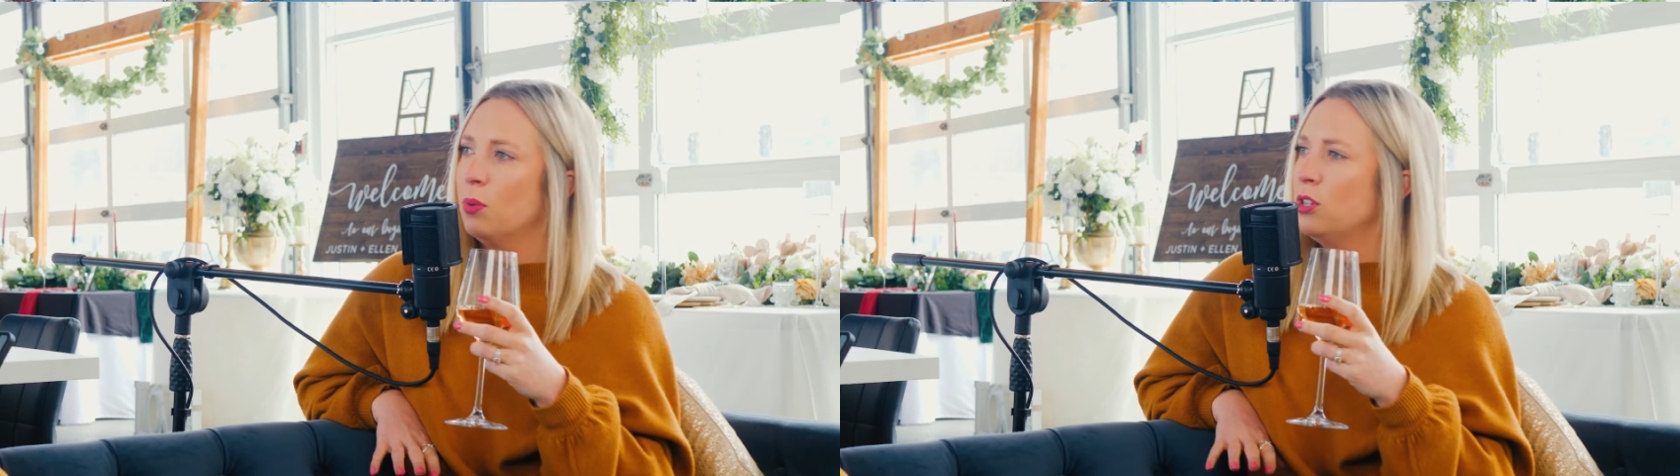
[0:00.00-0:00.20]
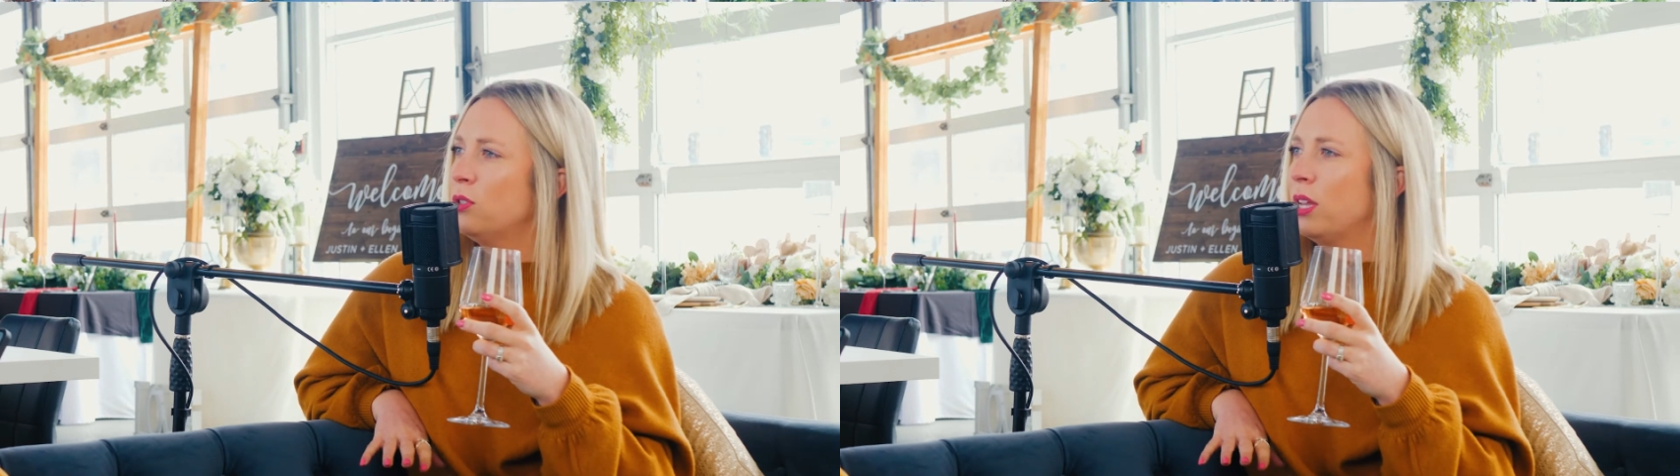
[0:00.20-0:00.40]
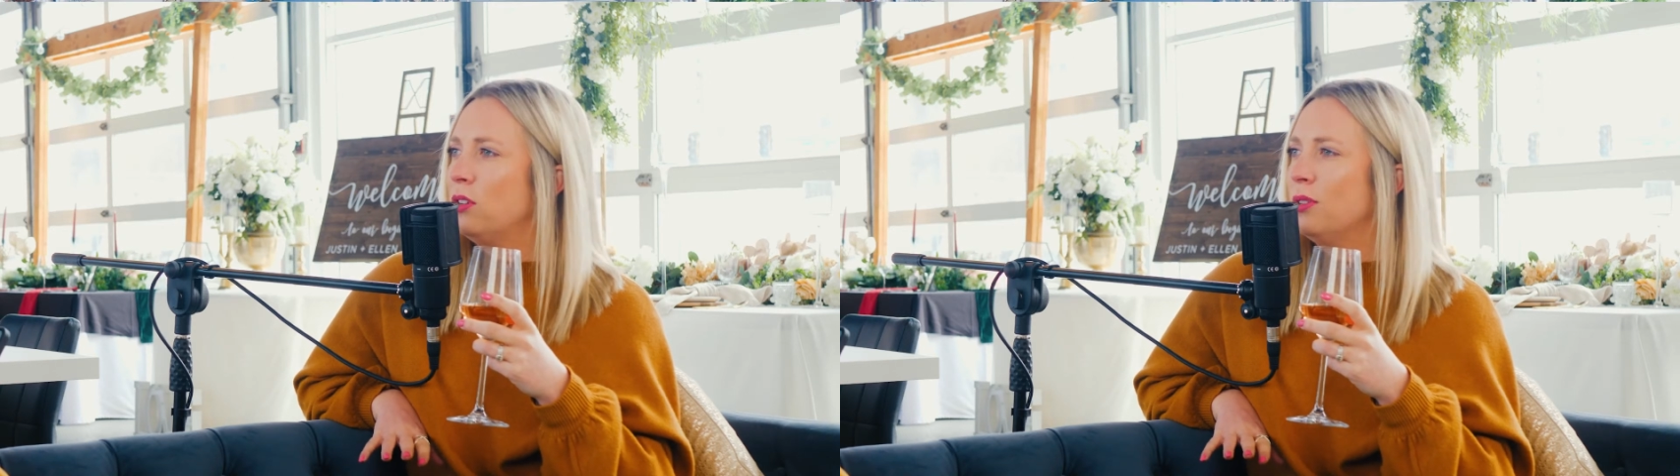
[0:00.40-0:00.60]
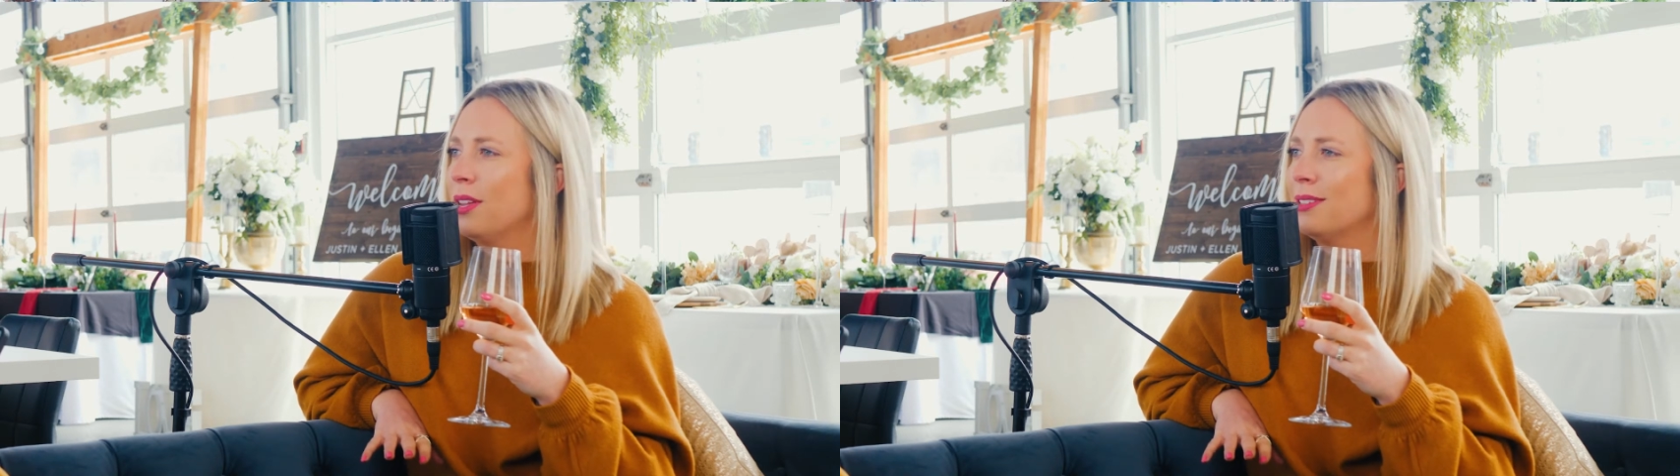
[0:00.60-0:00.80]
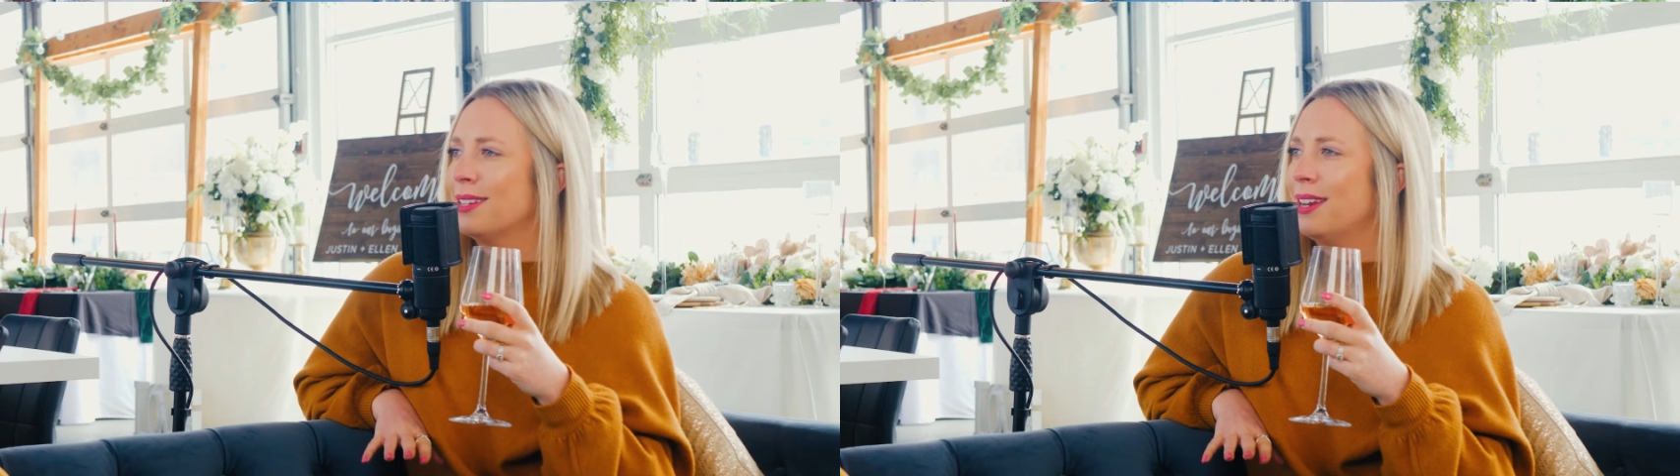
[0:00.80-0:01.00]
what'd you say,
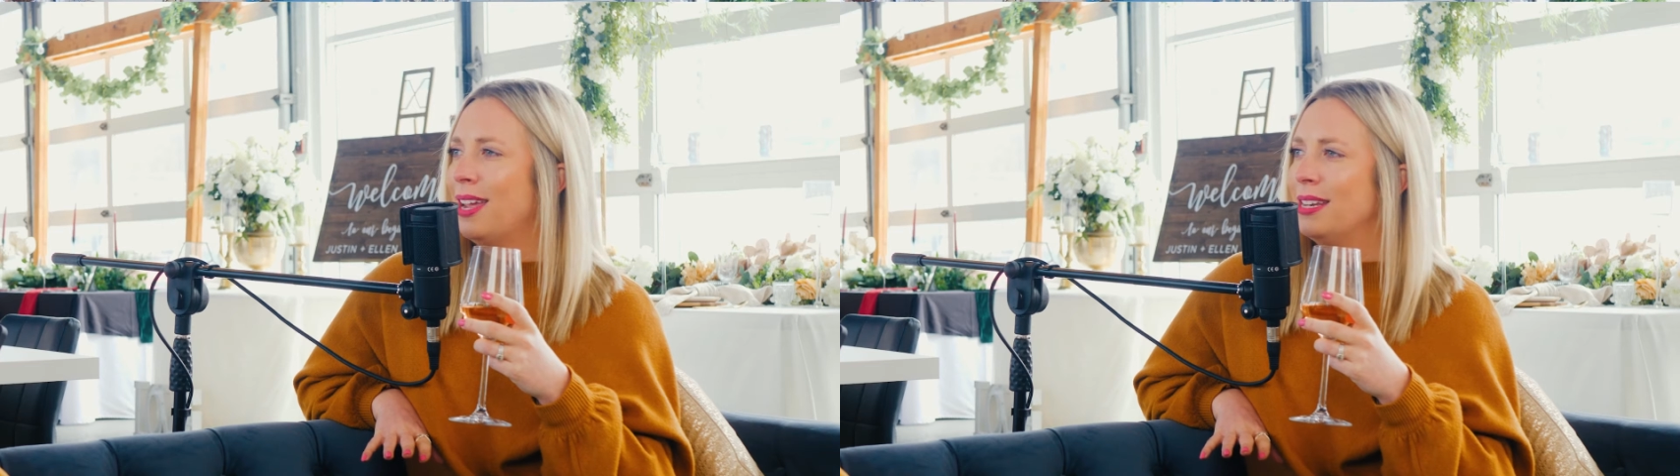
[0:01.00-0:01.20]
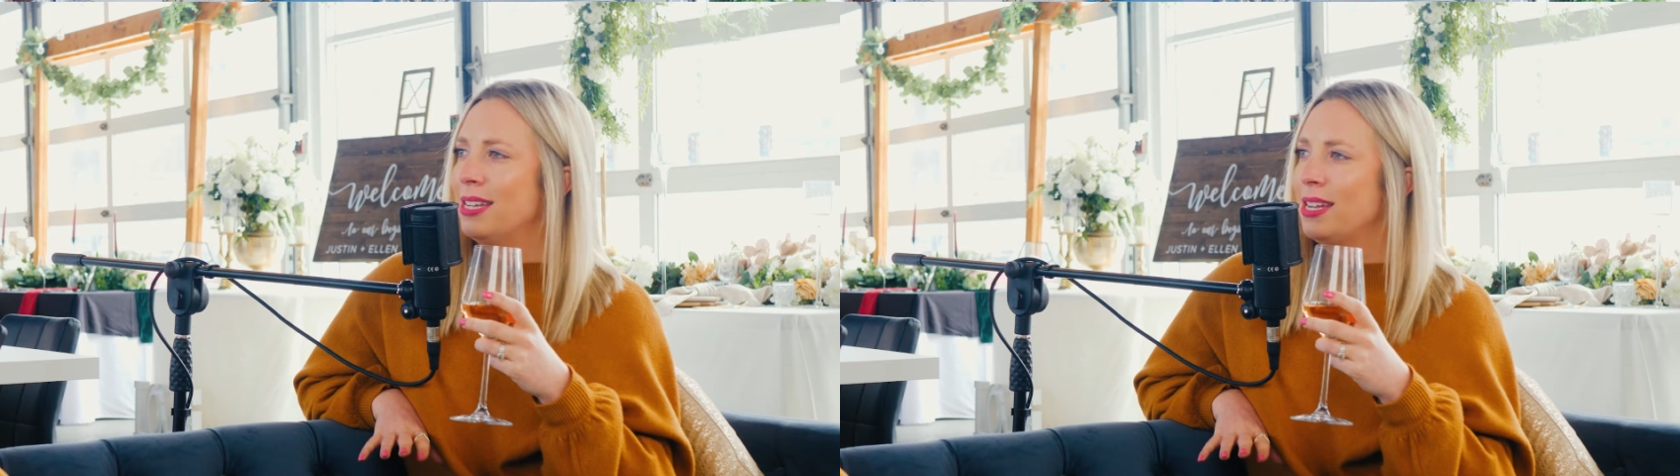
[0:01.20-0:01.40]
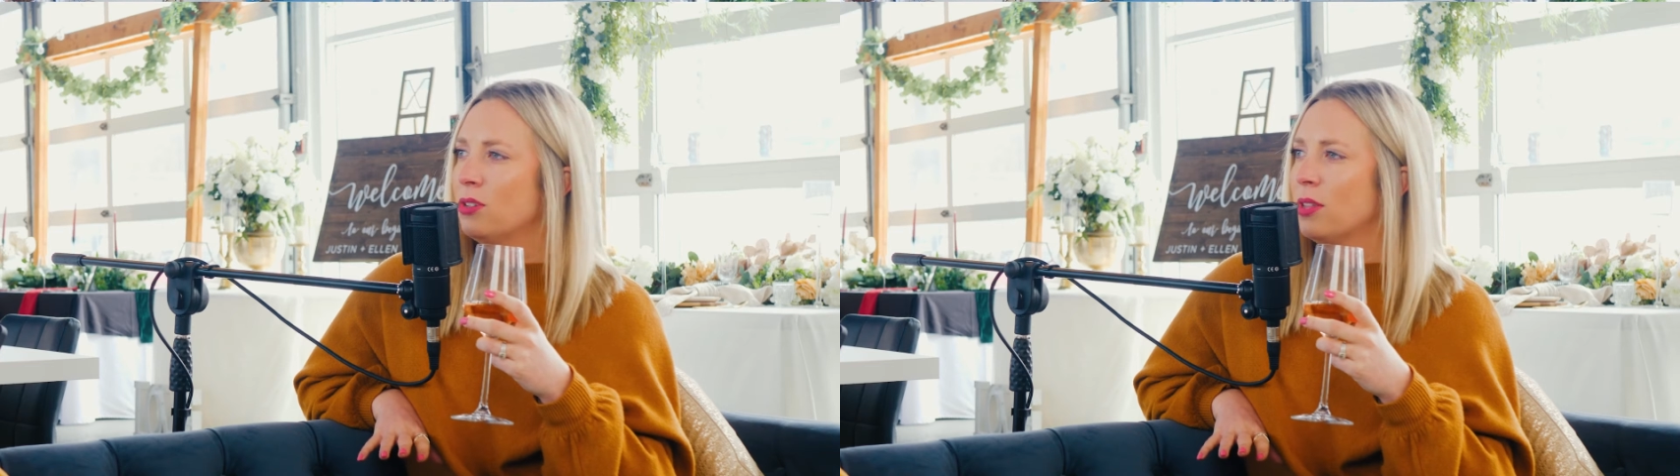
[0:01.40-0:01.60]
2018,